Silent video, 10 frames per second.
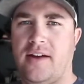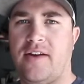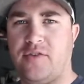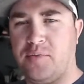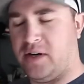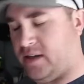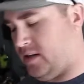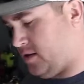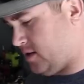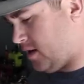everybody,
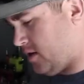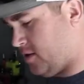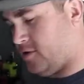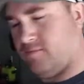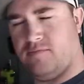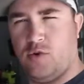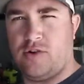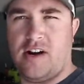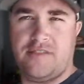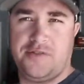
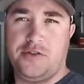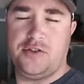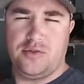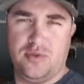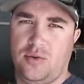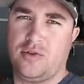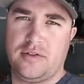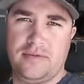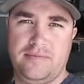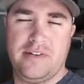or afternoon,
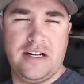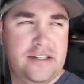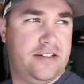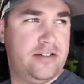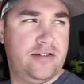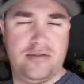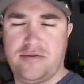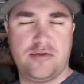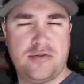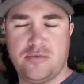or night,
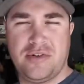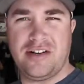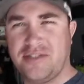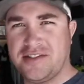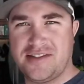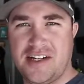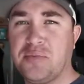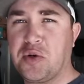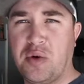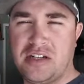or whatever
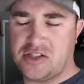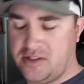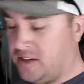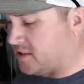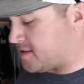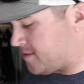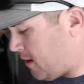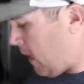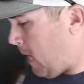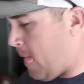time you're watching this.
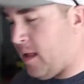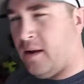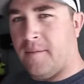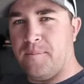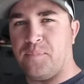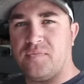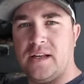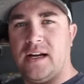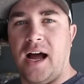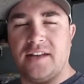
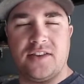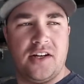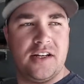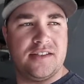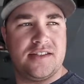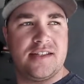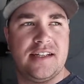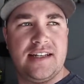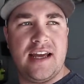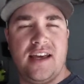I thought
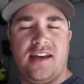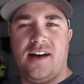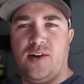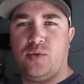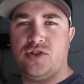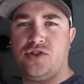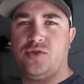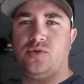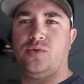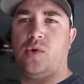today I would
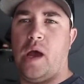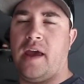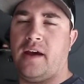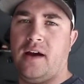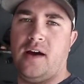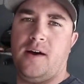do a